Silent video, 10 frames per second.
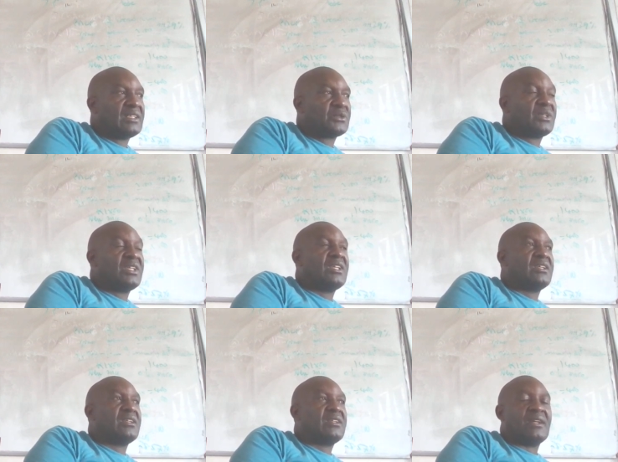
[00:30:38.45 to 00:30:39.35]
So,
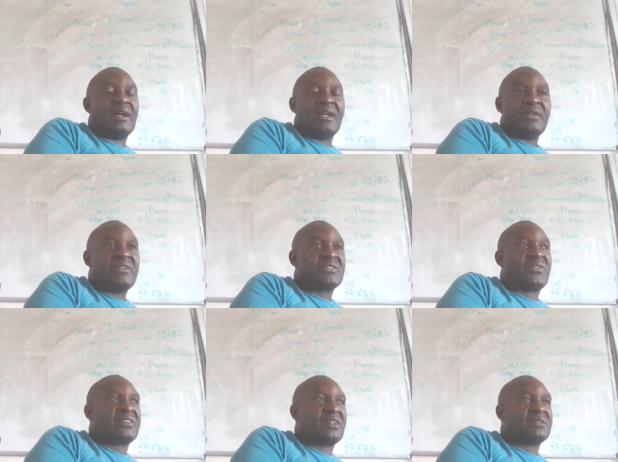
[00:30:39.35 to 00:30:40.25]
if this
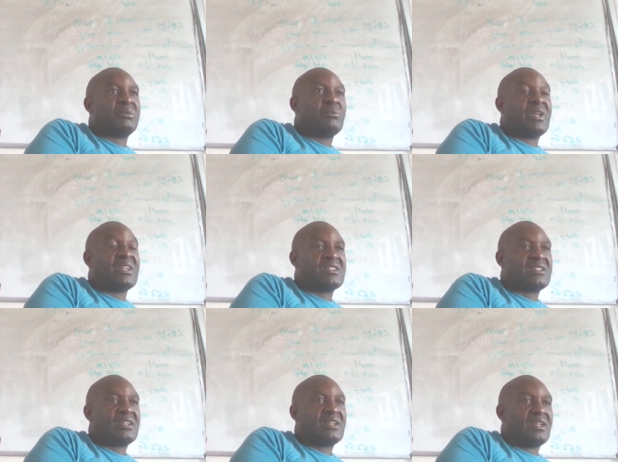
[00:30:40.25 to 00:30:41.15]
factory has been
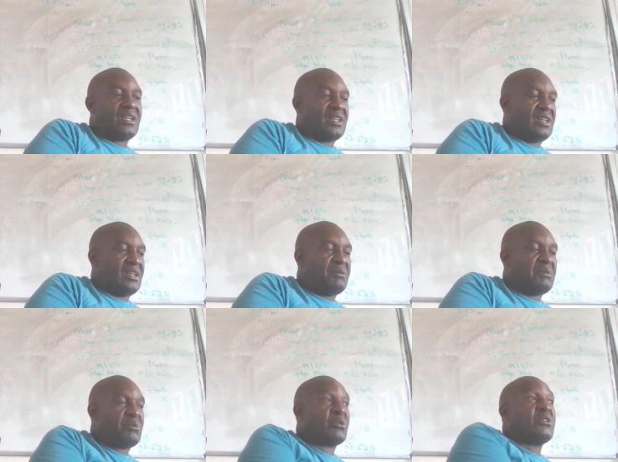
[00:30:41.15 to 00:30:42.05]
banned, how
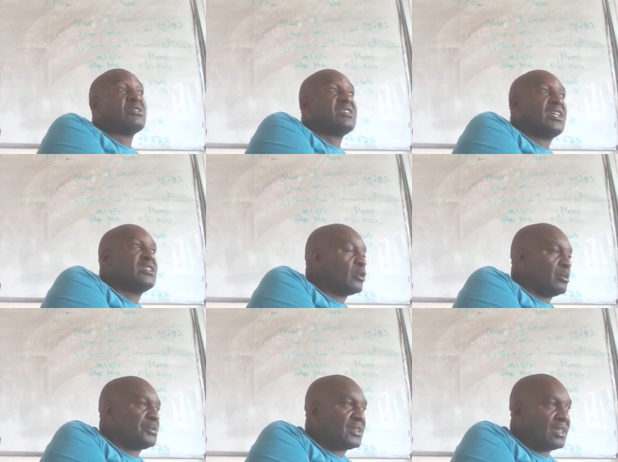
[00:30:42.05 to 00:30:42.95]
many people will lose their
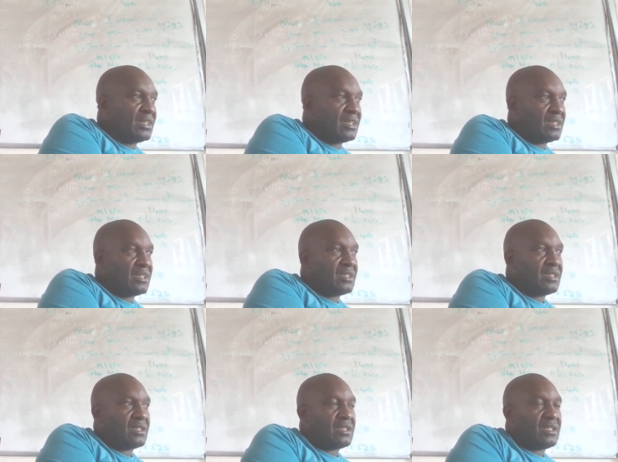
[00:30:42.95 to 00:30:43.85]
jobs?
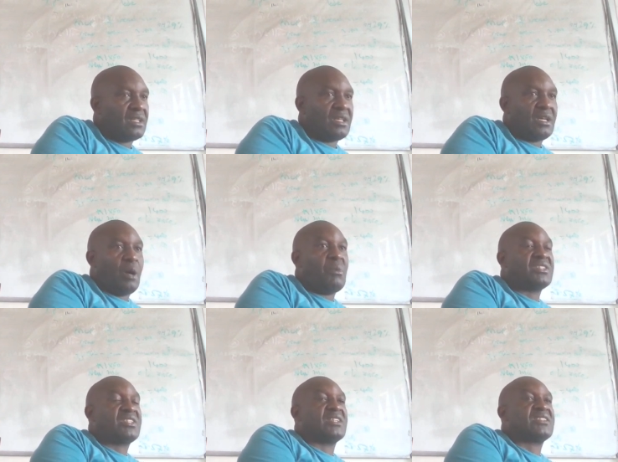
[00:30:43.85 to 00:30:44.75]
How
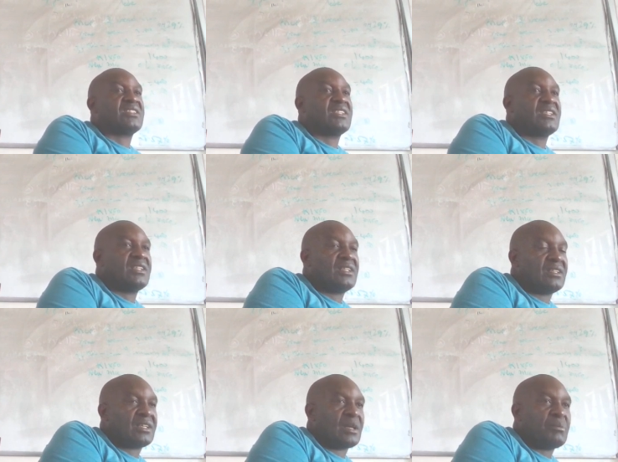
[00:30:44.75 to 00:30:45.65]
much has
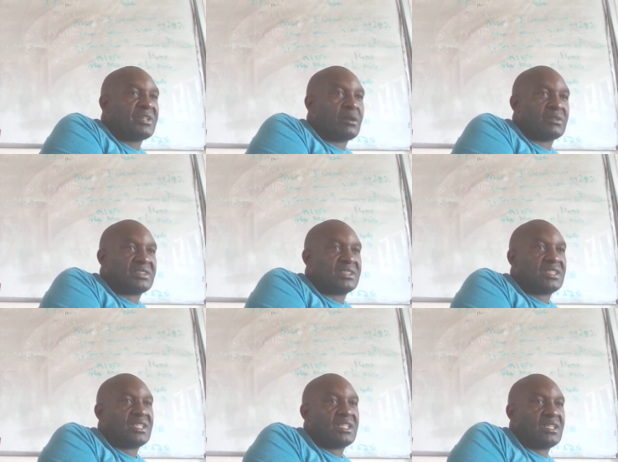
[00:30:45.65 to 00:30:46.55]
the company
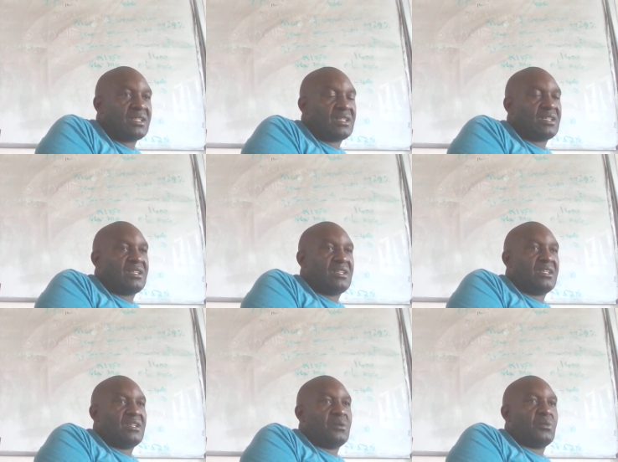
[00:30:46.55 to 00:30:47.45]
lost?
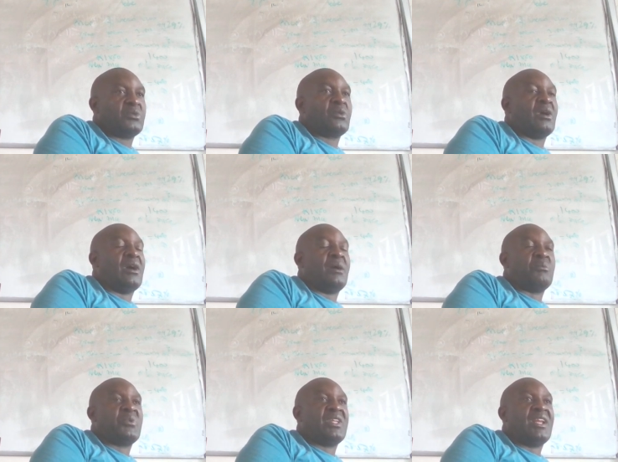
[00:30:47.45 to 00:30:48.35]
What will
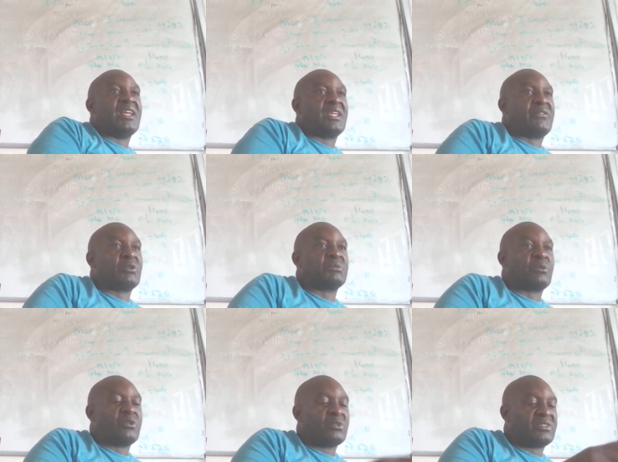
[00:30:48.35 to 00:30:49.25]
it be like if it was
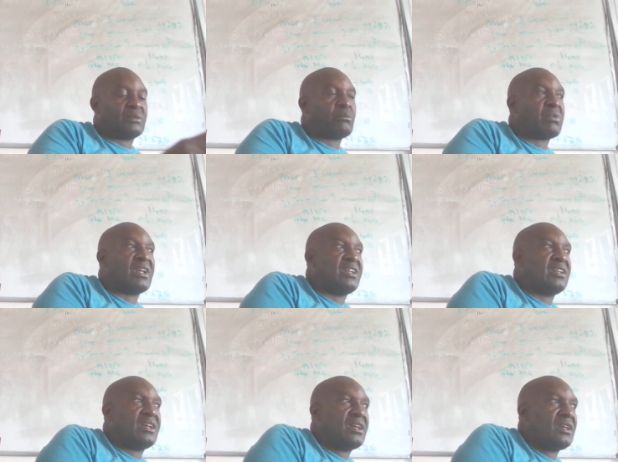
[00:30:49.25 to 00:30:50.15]
producing bread?